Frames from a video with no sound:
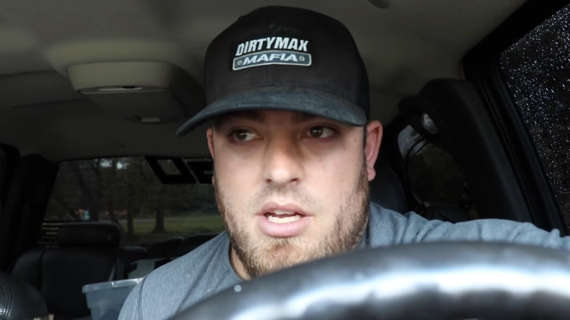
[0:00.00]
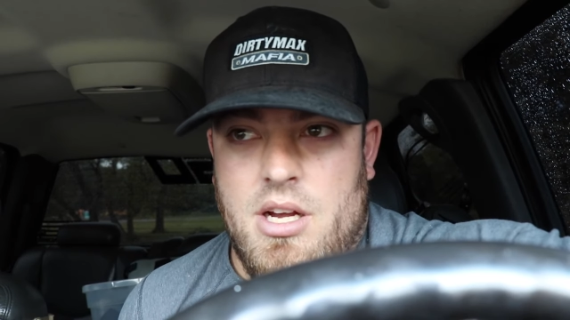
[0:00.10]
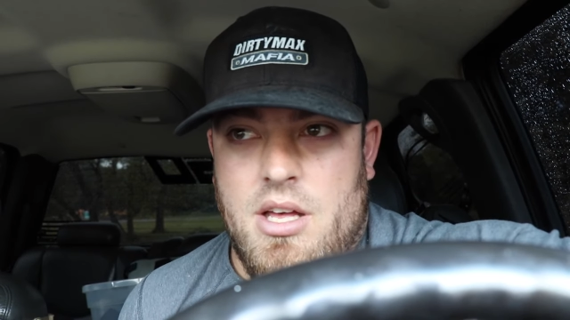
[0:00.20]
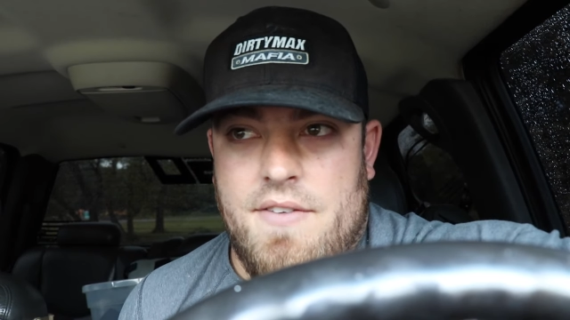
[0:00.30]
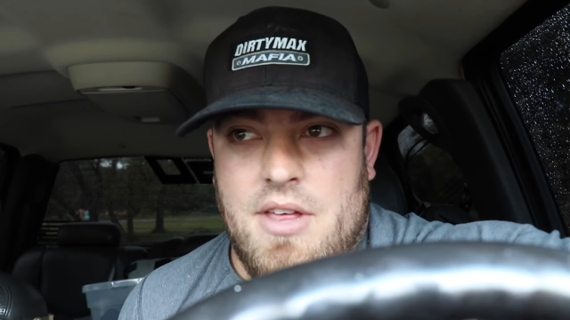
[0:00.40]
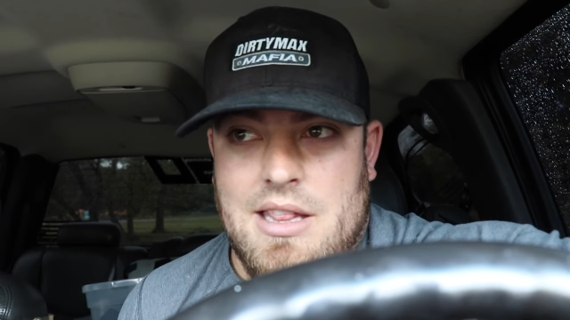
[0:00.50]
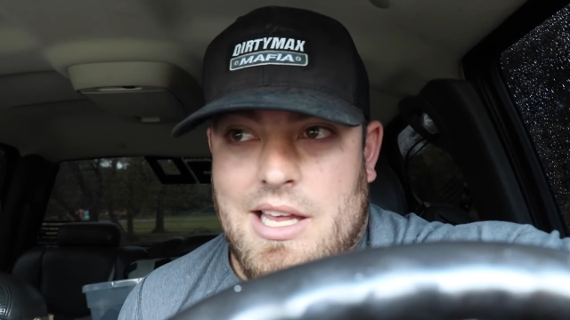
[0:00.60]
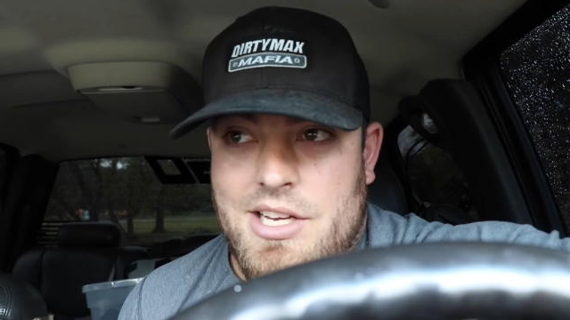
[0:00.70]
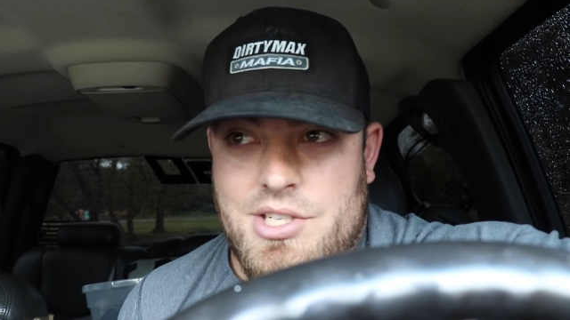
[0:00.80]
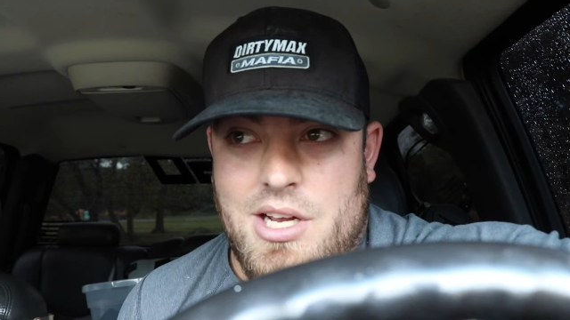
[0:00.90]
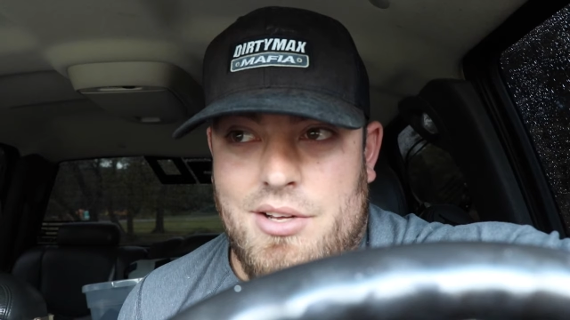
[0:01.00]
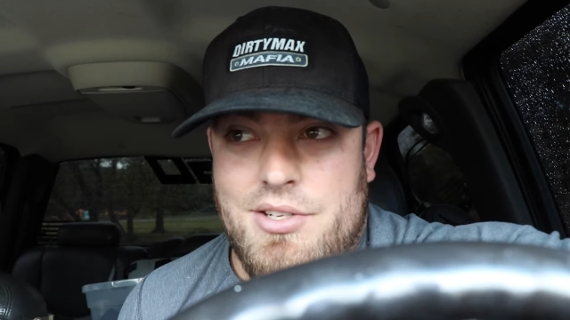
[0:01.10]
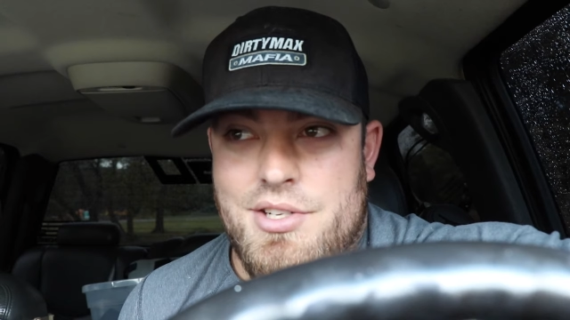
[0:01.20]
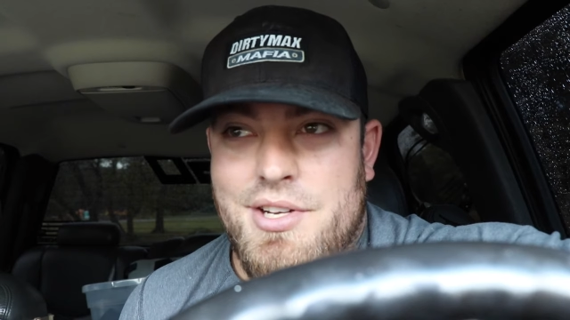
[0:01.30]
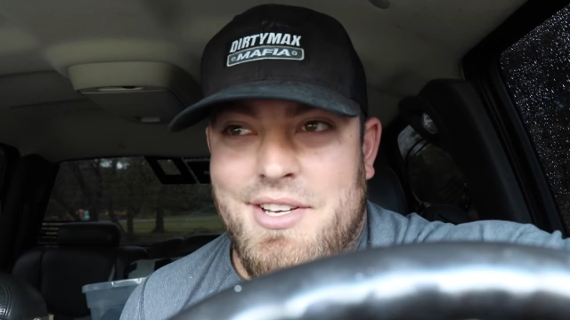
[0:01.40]
I have that like
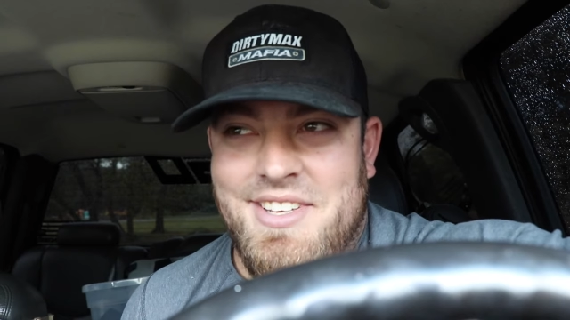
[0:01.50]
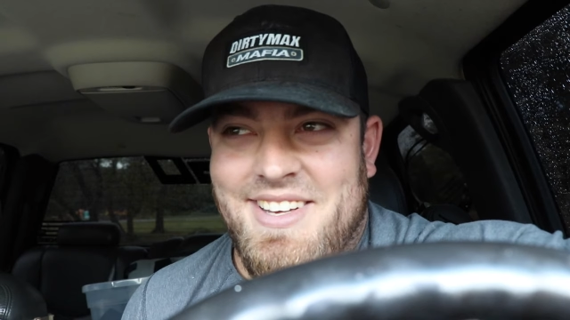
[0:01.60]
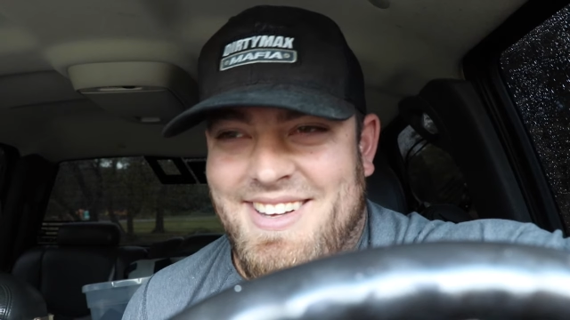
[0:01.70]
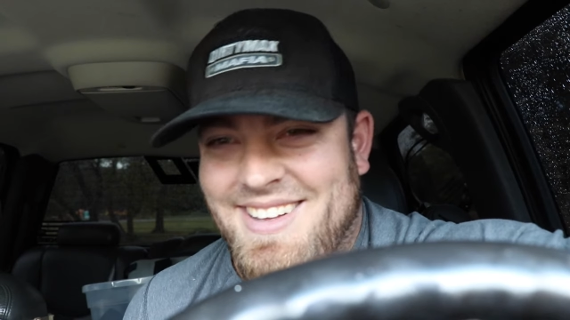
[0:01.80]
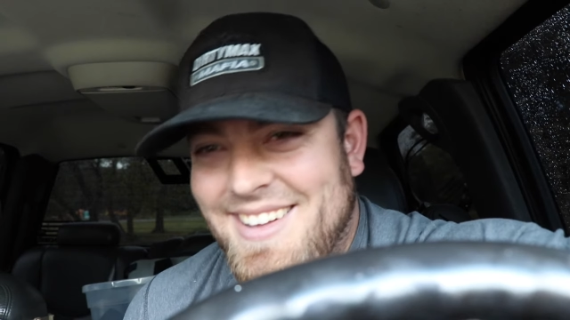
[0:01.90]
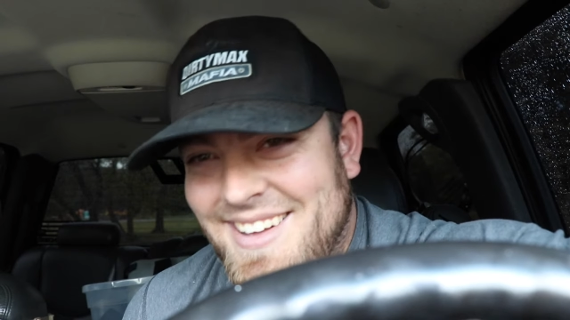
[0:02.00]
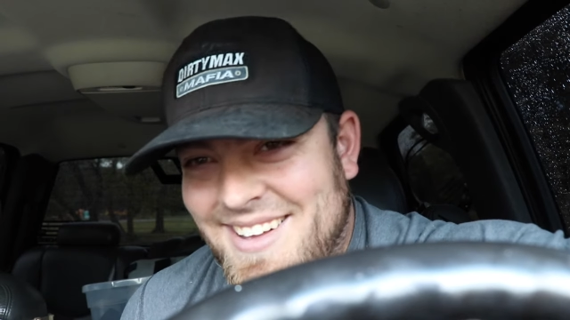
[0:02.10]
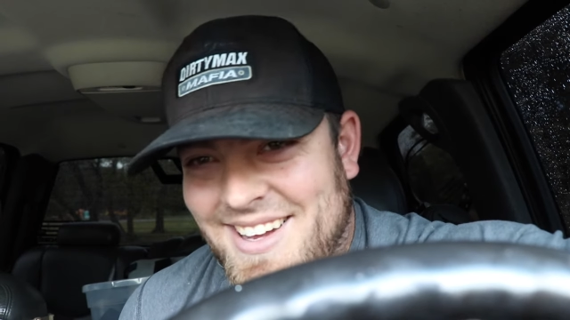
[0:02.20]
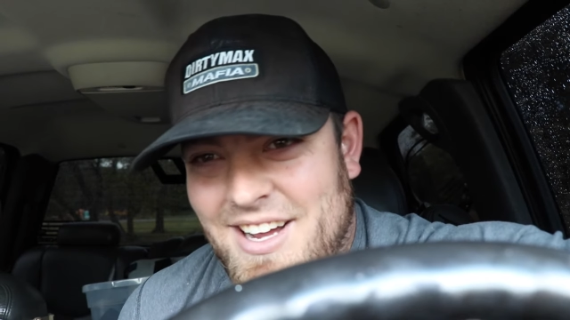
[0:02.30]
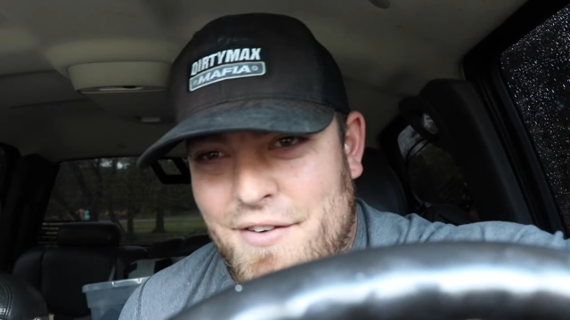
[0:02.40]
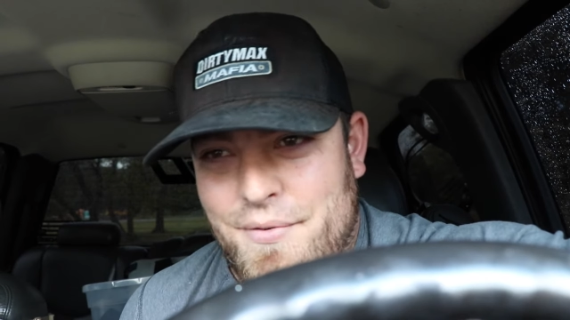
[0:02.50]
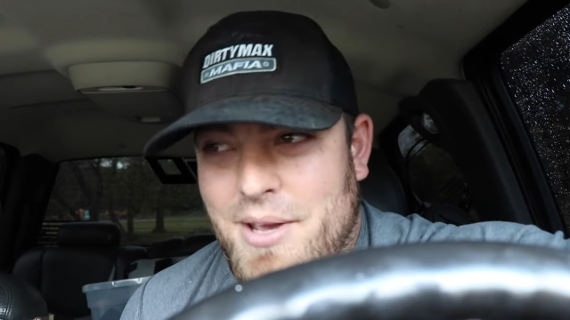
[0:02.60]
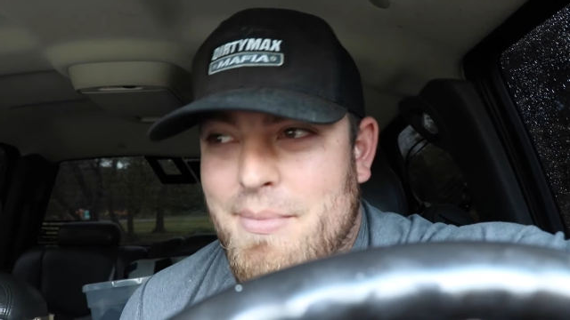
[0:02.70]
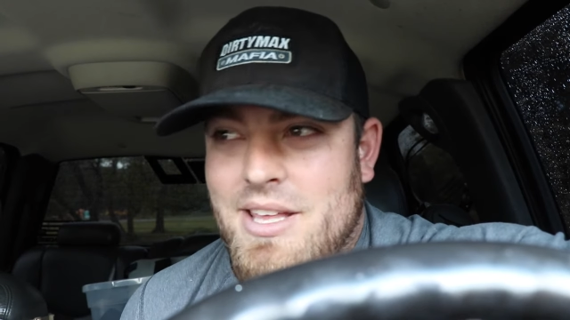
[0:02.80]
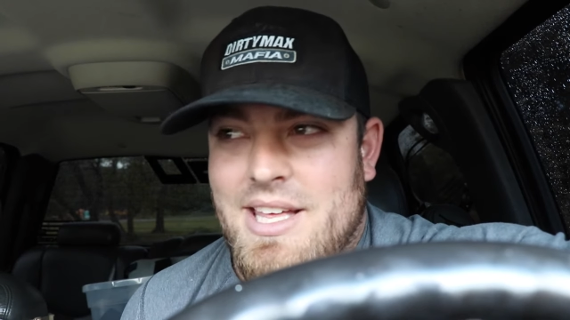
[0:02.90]
challenge. if we
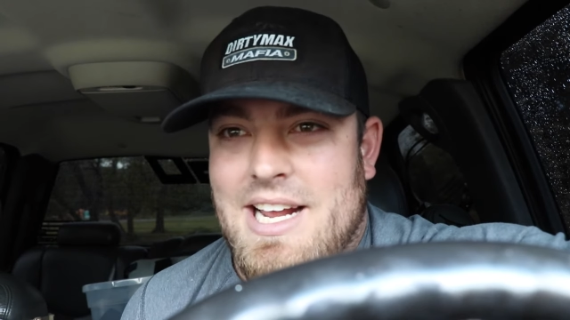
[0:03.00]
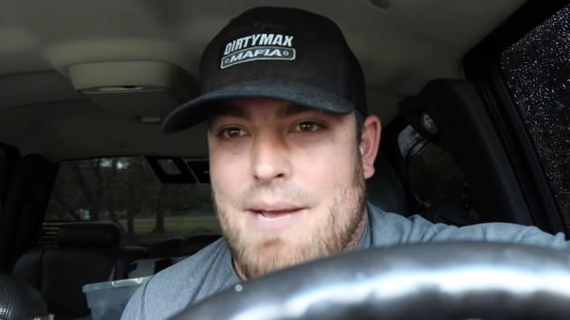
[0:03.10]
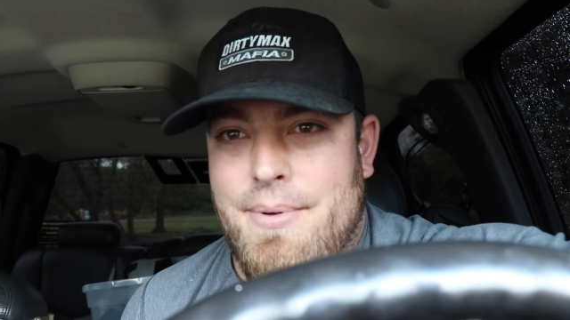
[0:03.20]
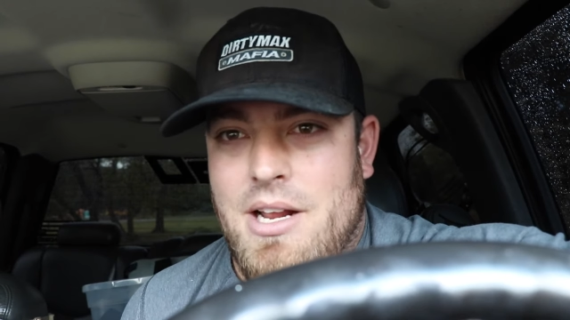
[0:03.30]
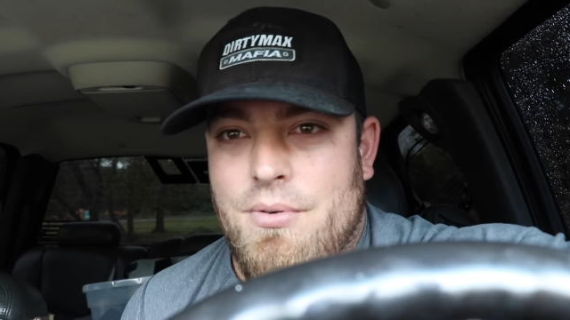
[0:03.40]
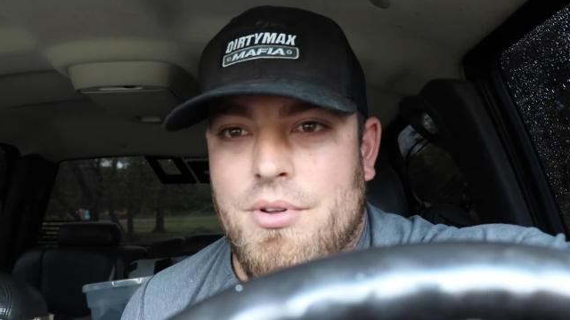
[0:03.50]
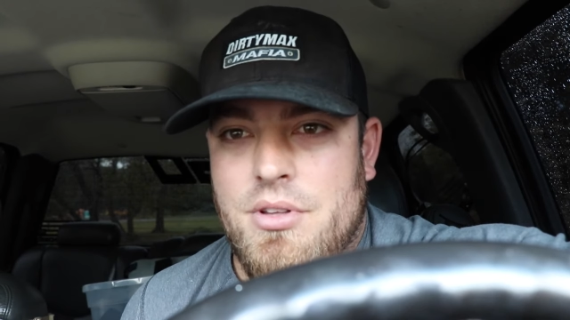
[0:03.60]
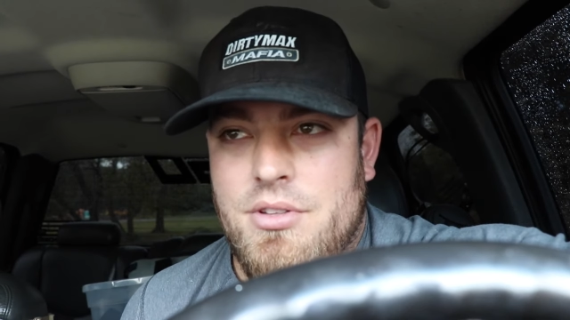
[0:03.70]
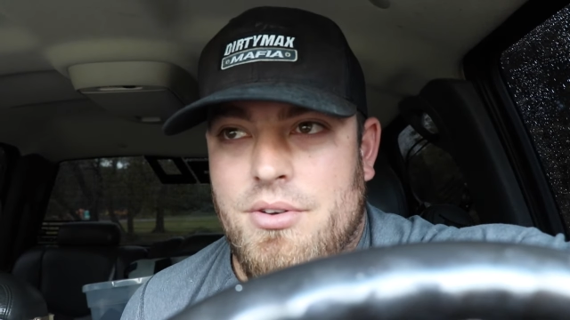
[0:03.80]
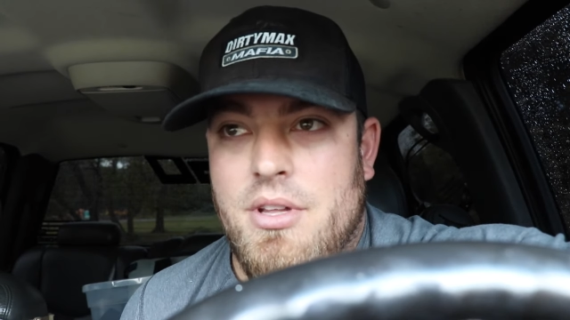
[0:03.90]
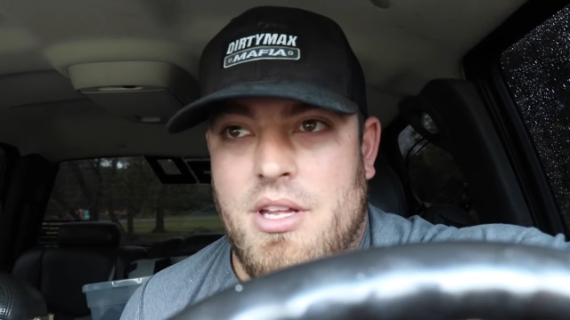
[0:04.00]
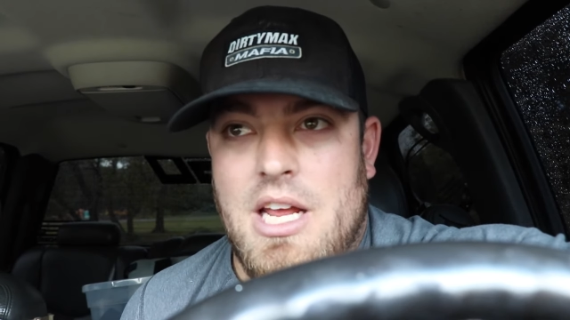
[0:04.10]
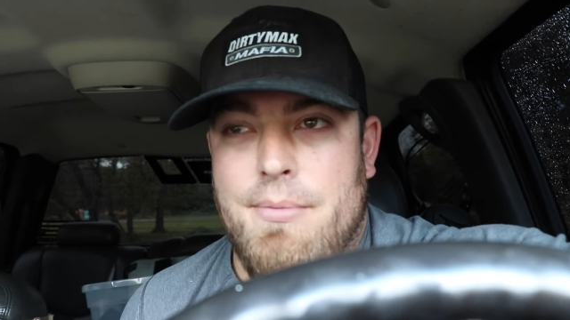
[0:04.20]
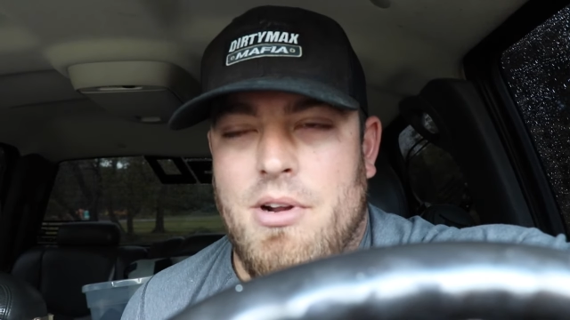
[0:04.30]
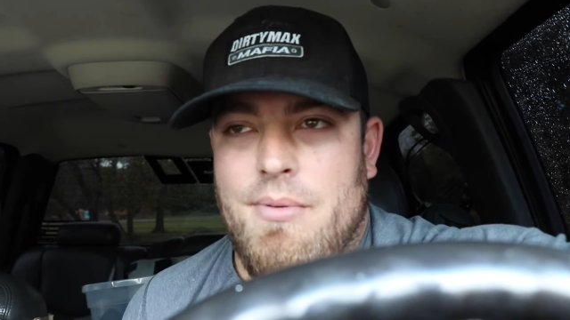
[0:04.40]
can make that happen, I will do it in the neighborhood.